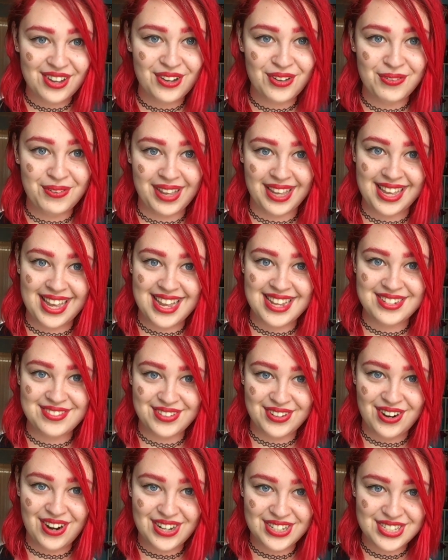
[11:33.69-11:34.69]
whole weekend.
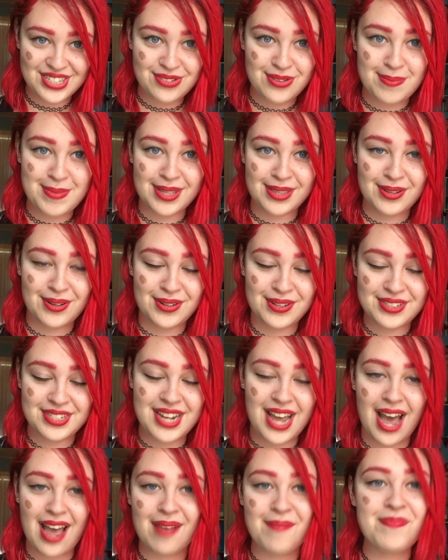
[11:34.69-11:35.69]
We were all swimming the whole
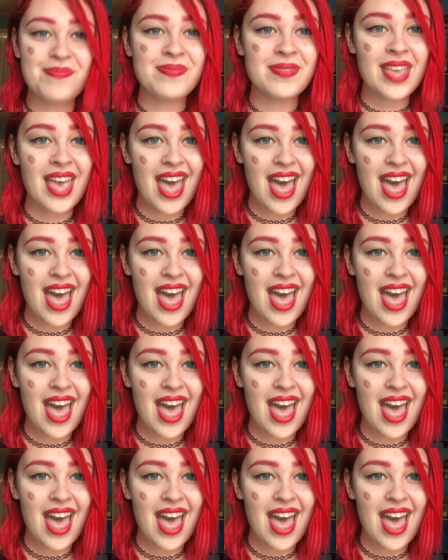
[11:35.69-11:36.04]
time.